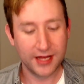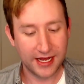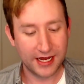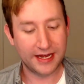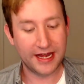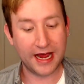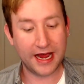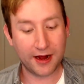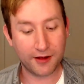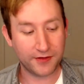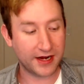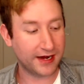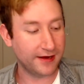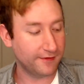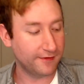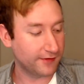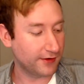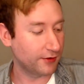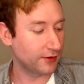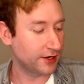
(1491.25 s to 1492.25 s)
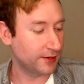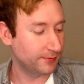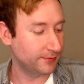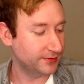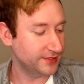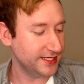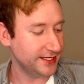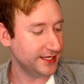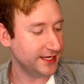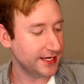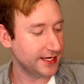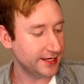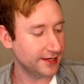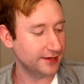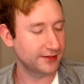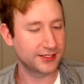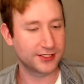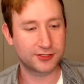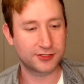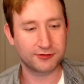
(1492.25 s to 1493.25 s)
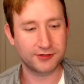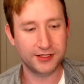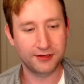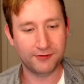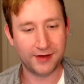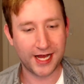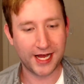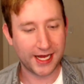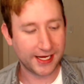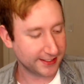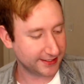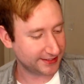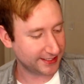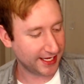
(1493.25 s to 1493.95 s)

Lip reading: Now that I've completely destroyed the wax